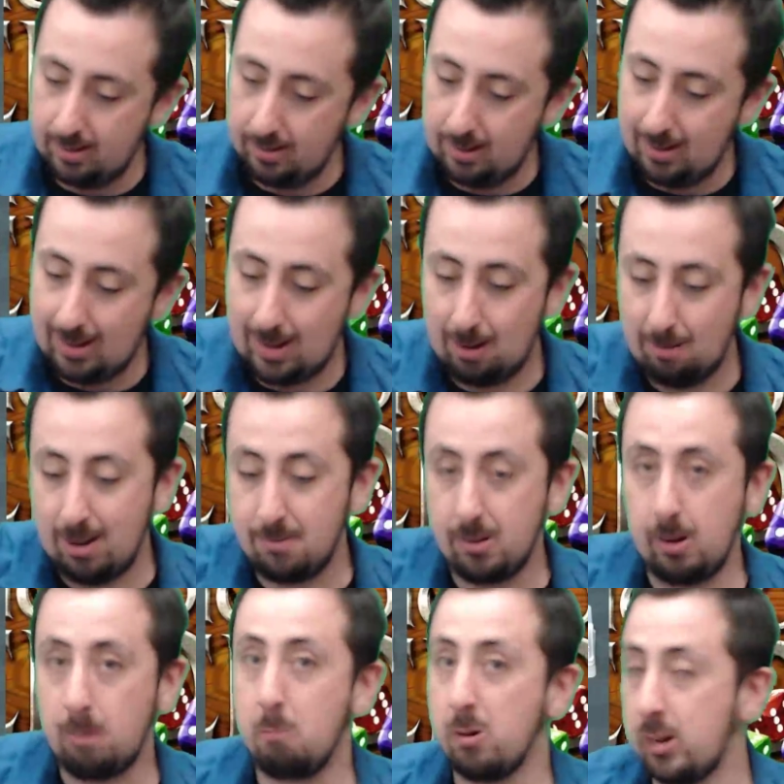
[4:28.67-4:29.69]

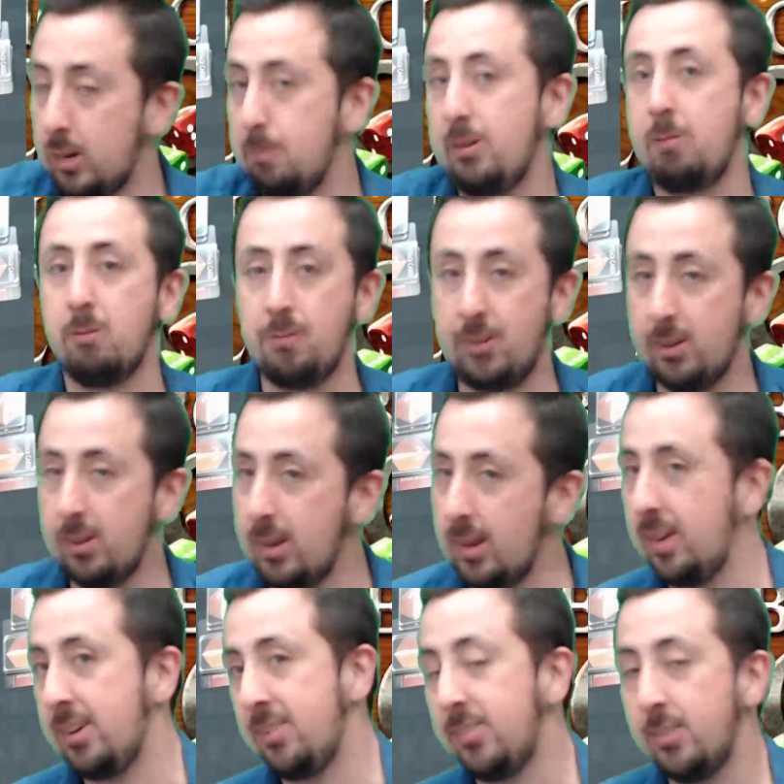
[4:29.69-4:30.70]
However, we're going to be revealing
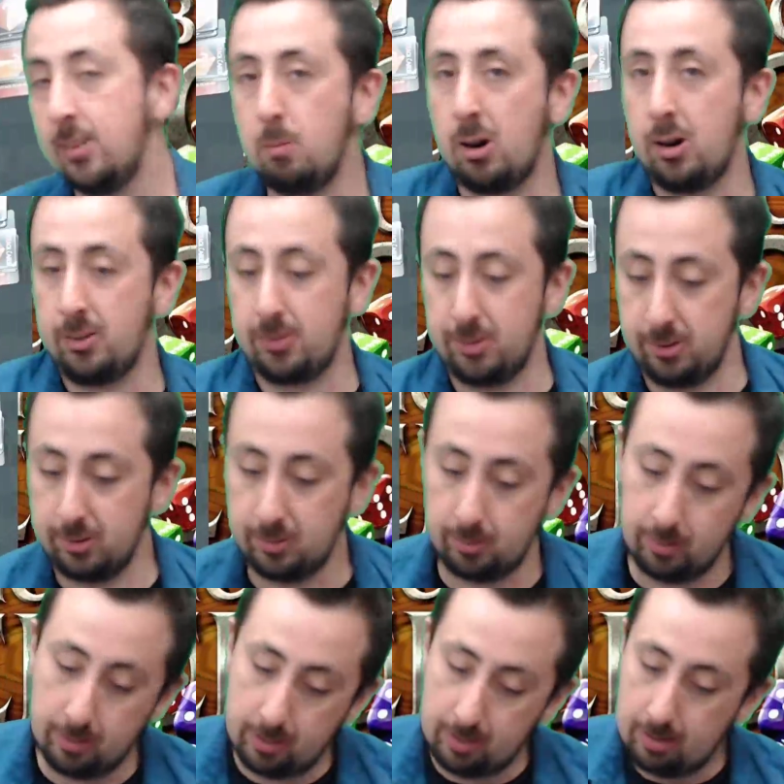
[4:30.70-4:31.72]
additional monsters
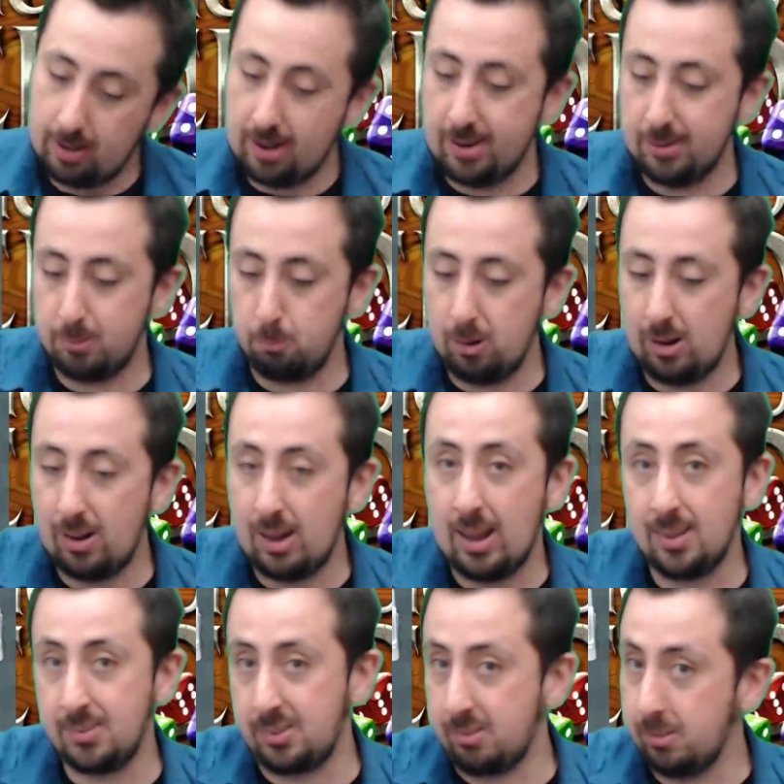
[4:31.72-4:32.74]
as well
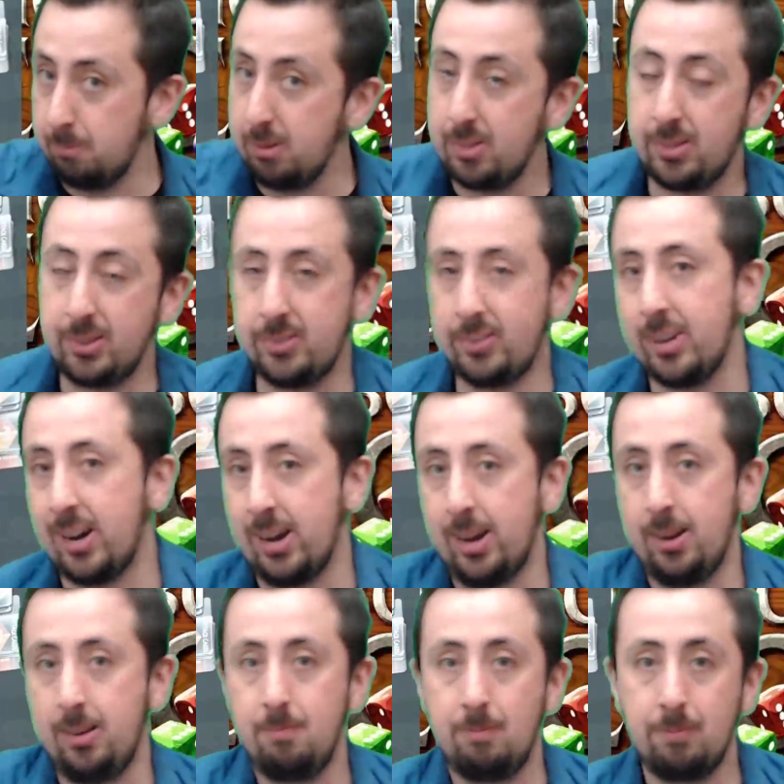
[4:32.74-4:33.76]
as dealing with this guy.
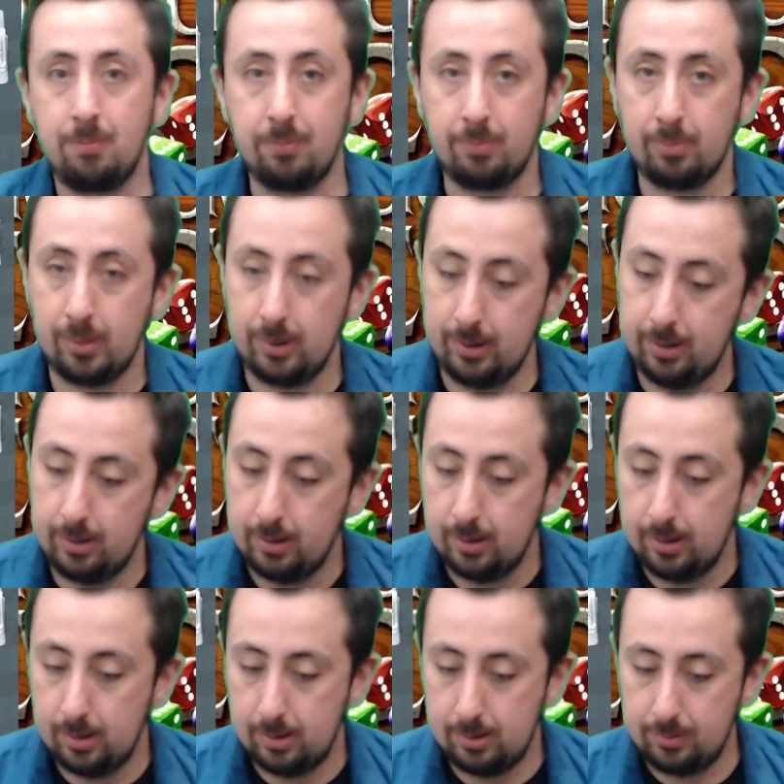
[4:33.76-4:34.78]

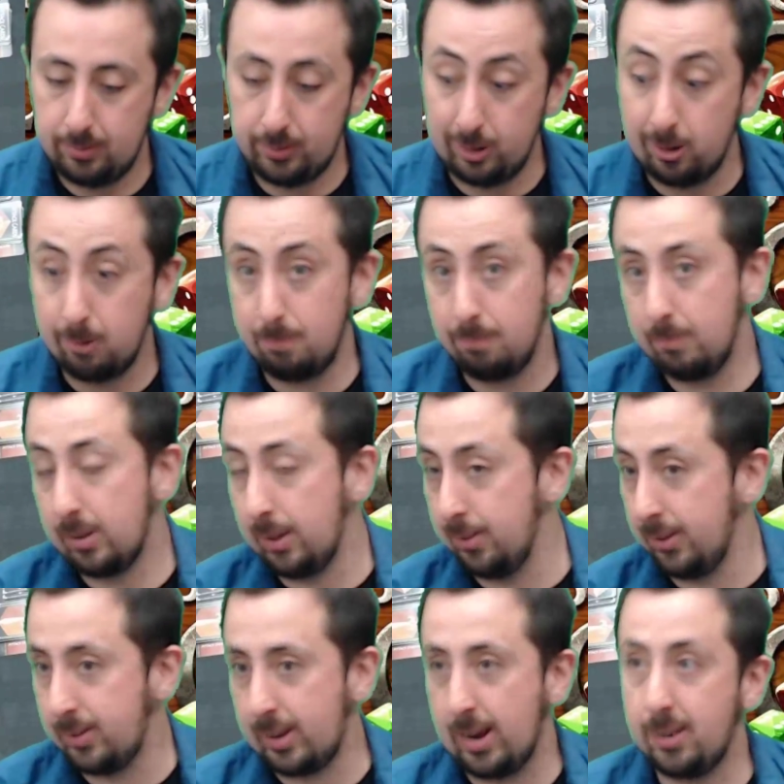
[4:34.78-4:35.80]
So in
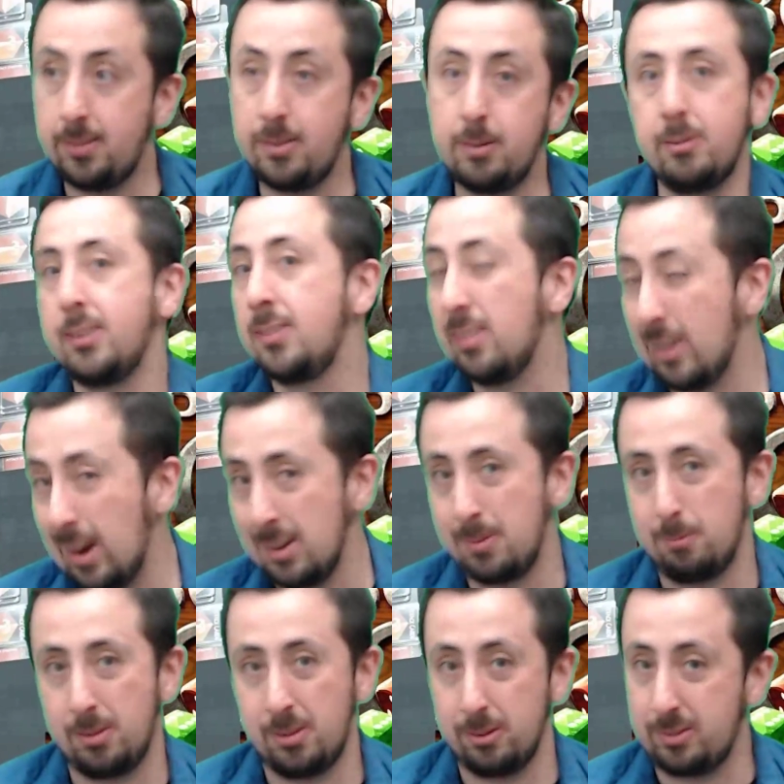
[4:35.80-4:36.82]
this case, you would discuss
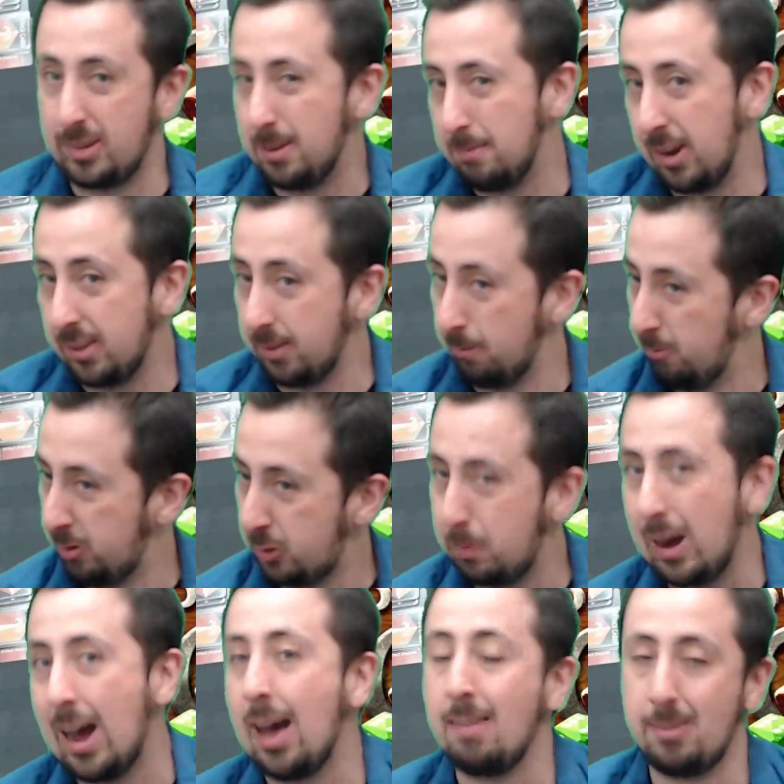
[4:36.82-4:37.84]
with your teammates on which
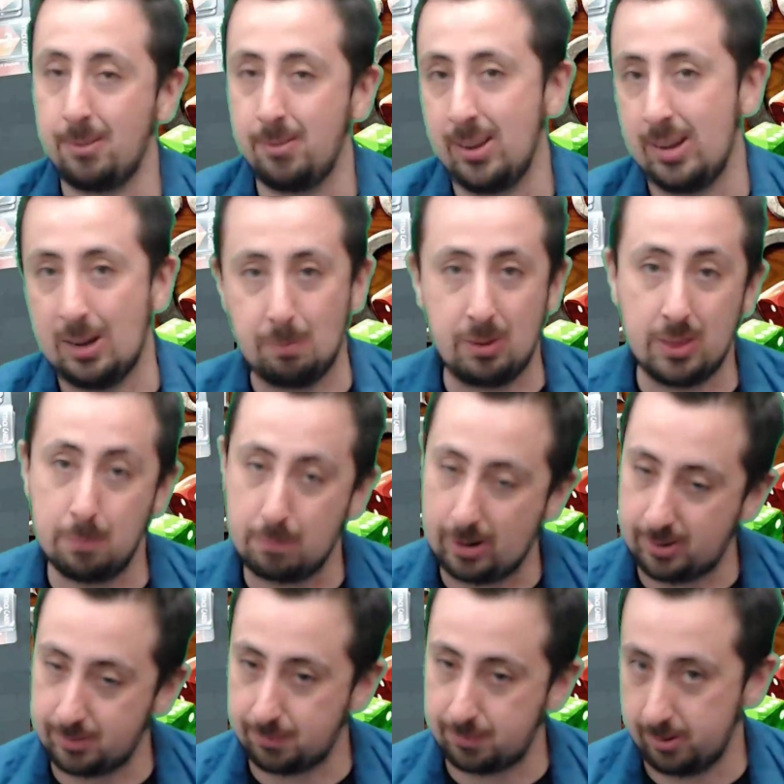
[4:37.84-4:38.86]
path you think would be the
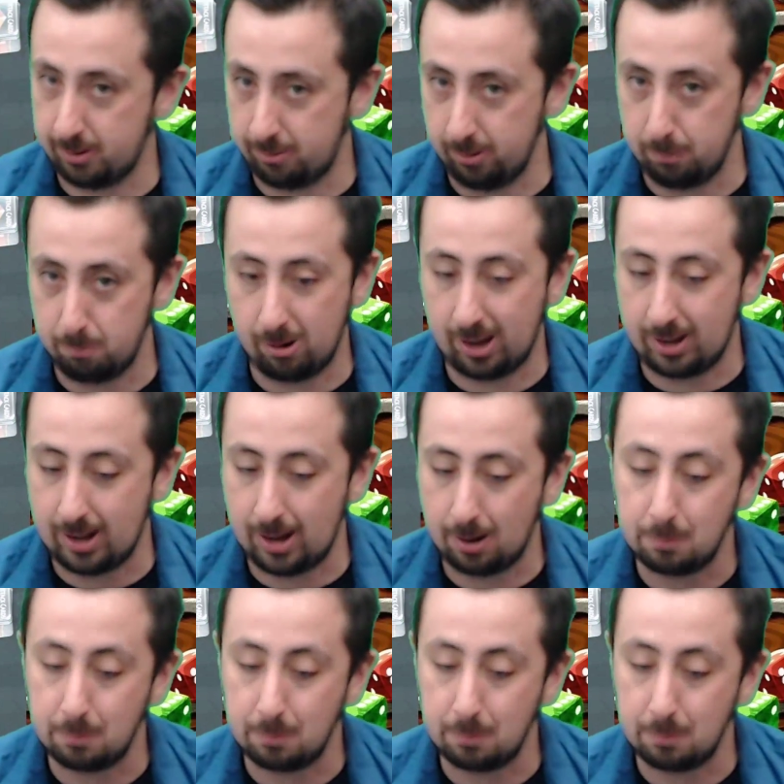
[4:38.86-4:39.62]
best for your group right now.